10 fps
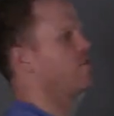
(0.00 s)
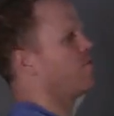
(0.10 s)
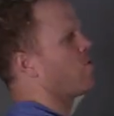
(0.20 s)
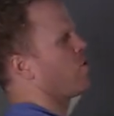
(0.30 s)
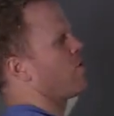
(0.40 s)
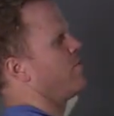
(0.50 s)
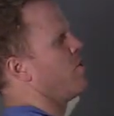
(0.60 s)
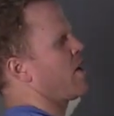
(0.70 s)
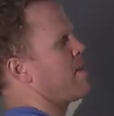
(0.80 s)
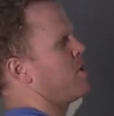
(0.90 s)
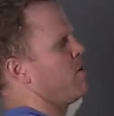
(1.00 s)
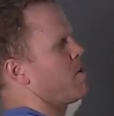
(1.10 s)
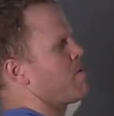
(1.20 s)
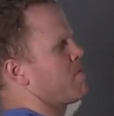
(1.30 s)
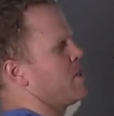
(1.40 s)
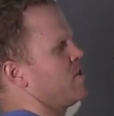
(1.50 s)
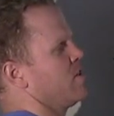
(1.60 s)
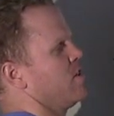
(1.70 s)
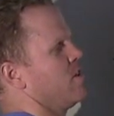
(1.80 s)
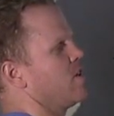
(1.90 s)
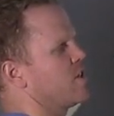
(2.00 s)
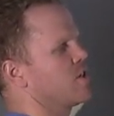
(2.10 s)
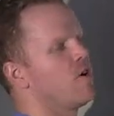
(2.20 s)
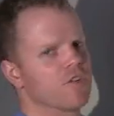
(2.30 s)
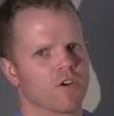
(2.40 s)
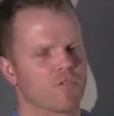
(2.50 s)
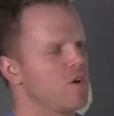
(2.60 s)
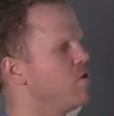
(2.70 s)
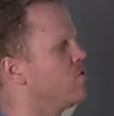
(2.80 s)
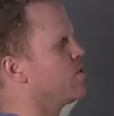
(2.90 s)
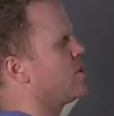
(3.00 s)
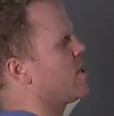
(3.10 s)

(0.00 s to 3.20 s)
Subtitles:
For vocabulary purpose, this is called a rose.